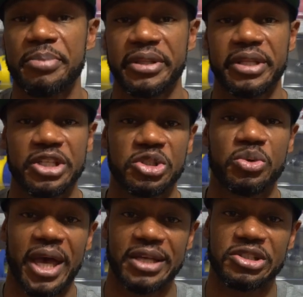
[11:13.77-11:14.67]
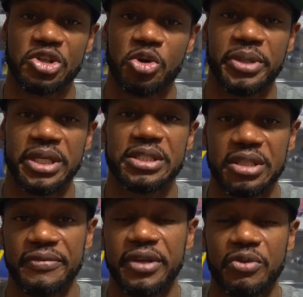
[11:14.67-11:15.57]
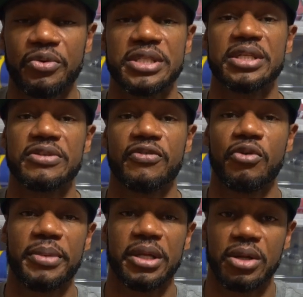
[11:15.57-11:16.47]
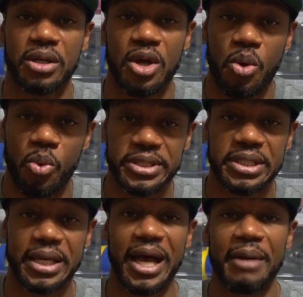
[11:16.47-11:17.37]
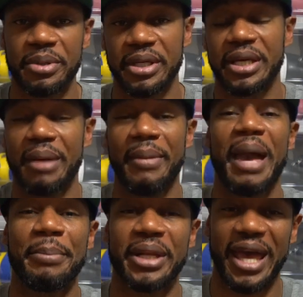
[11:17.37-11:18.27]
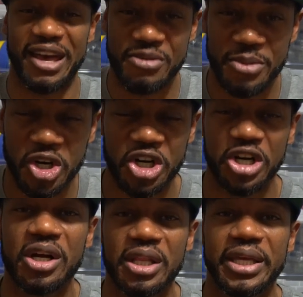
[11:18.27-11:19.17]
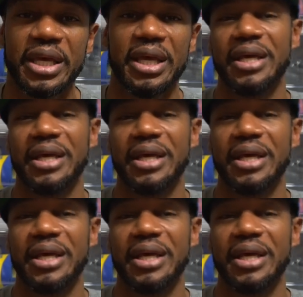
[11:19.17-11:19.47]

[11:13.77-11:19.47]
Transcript: but this shoe has so many significant reasons for me to want to cop it, and I'm happy to have them early.